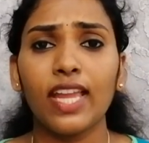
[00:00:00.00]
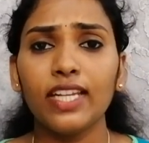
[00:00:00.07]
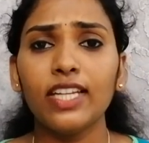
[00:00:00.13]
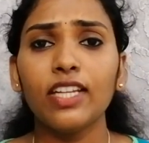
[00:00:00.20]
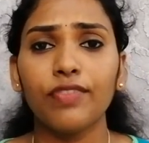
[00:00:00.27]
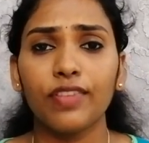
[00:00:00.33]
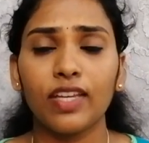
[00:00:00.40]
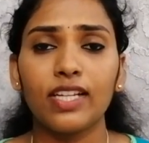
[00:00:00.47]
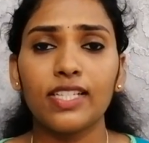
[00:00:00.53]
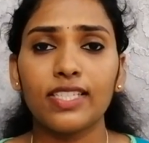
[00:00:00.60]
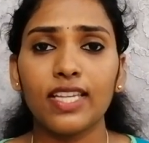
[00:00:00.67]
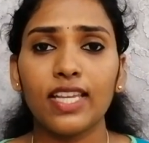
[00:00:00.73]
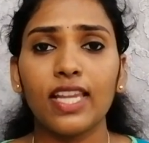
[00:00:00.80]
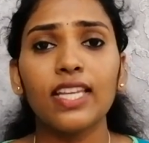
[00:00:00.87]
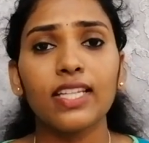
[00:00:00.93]
any
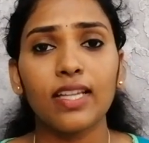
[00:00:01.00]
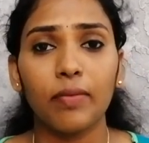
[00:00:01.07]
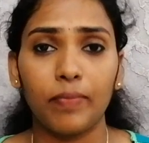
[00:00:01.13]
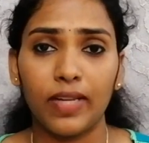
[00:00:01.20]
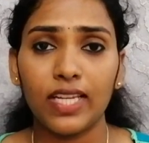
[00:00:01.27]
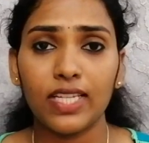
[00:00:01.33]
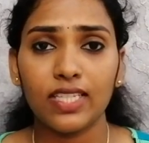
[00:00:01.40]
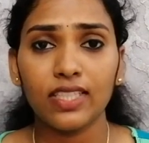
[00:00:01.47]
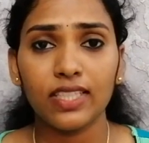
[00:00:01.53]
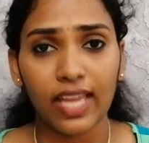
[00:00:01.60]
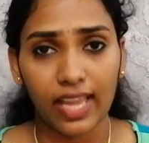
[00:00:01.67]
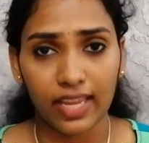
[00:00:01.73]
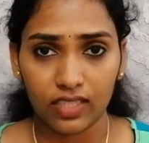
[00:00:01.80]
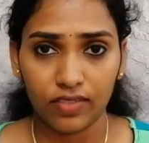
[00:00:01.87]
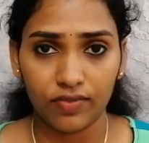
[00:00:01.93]
difficulty in completing
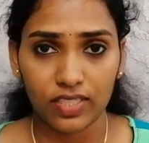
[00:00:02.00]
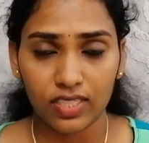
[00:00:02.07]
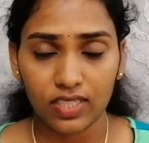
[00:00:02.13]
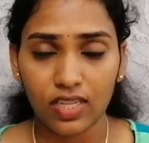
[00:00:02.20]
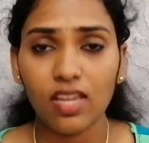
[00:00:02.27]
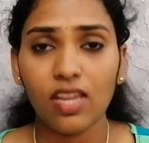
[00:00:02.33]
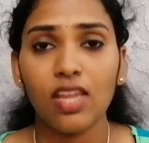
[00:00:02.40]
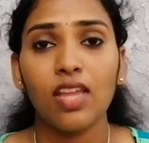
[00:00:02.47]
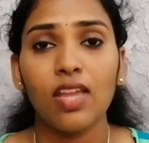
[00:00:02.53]
the activity,